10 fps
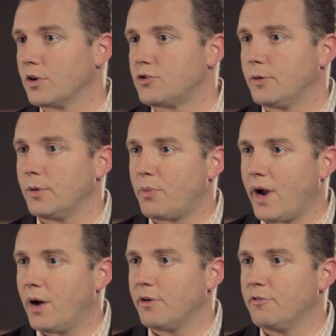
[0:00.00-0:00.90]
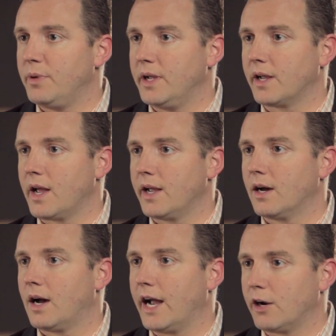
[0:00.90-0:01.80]
extremely proud of being
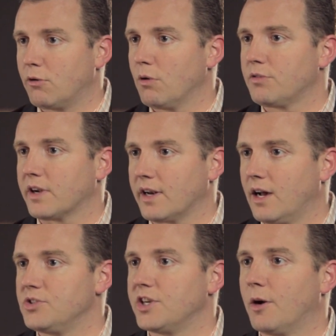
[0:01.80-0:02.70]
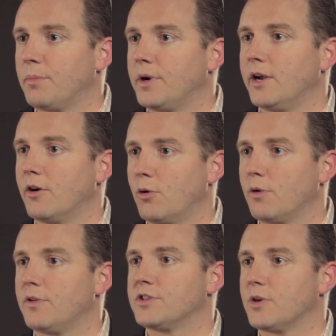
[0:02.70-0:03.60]
a high-growth technology company here in
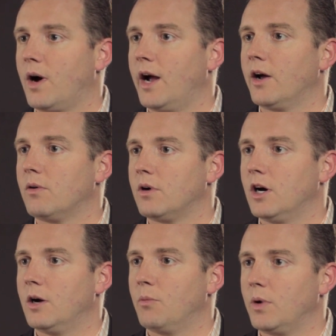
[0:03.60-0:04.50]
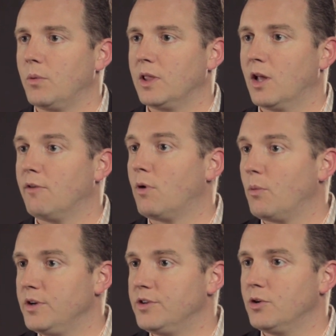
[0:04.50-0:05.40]
Northeast Ohio. We love
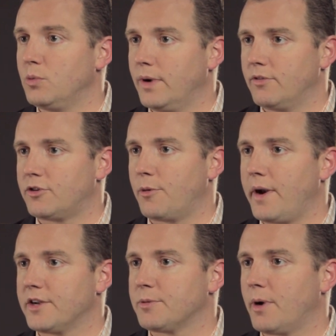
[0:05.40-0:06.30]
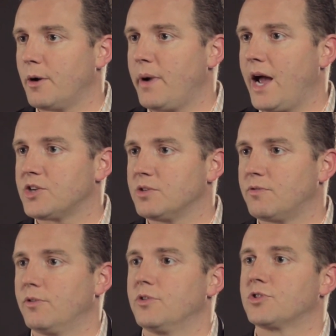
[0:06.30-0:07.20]
what we do. We have a tremendous amount of passion
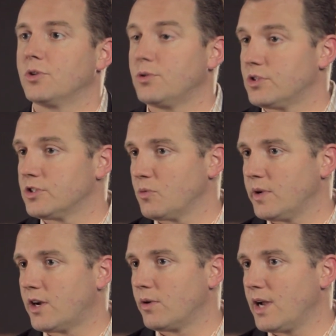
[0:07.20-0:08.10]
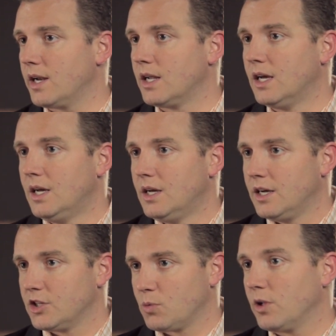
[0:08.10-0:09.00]
for the solutions that we create,
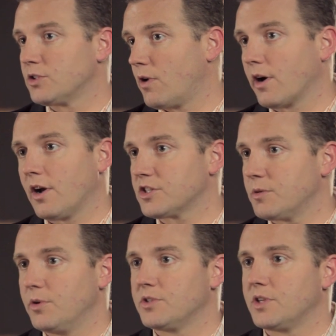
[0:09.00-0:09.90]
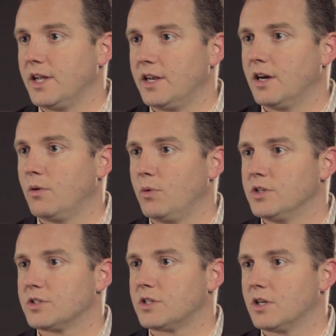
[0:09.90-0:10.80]
as well as for our customers. And we
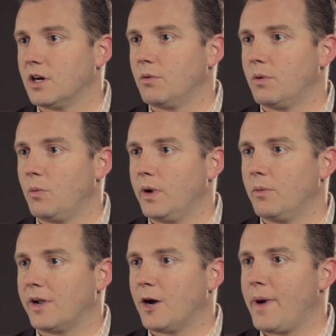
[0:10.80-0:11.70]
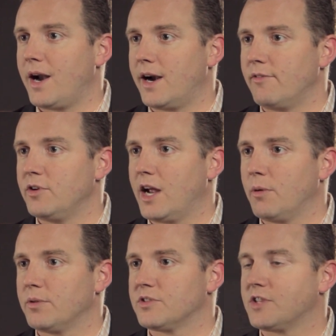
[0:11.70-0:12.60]
come at it every day
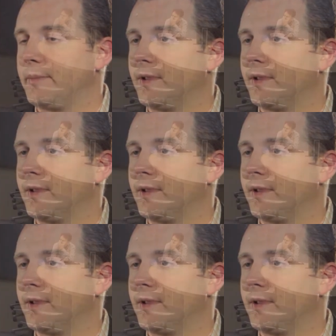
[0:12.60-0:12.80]
with the same